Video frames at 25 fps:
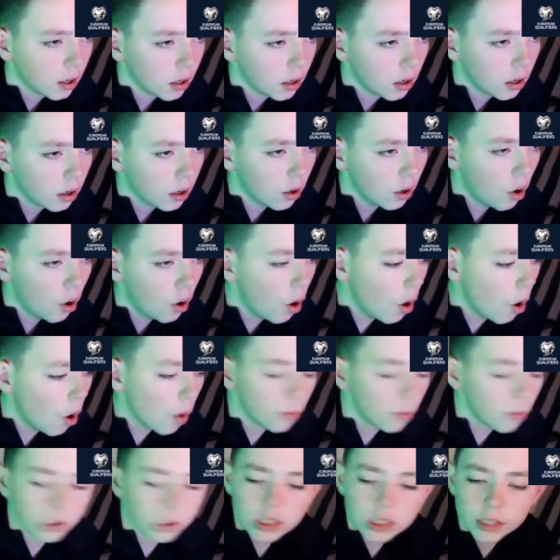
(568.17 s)
oh, what's his
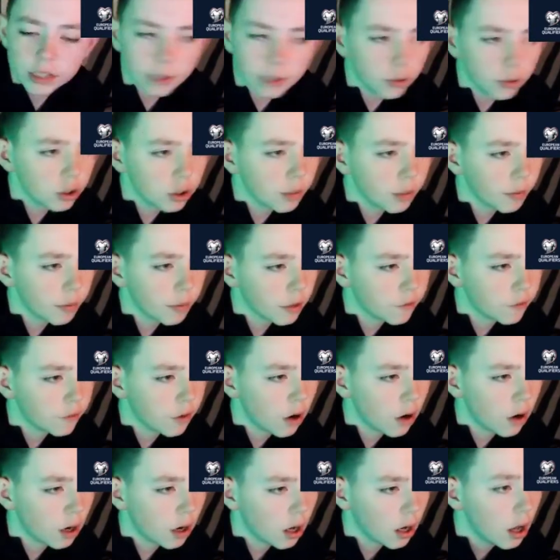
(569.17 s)
name? He used to play for...
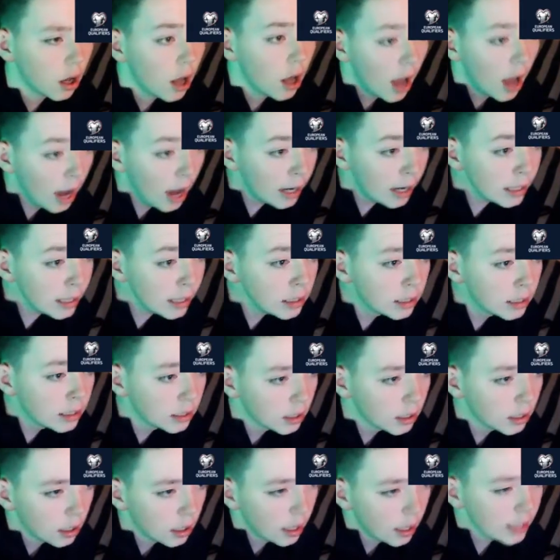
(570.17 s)

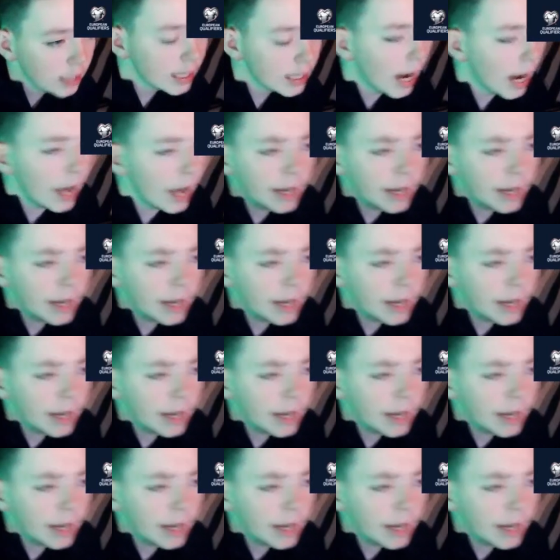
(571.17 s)
It's Kyle,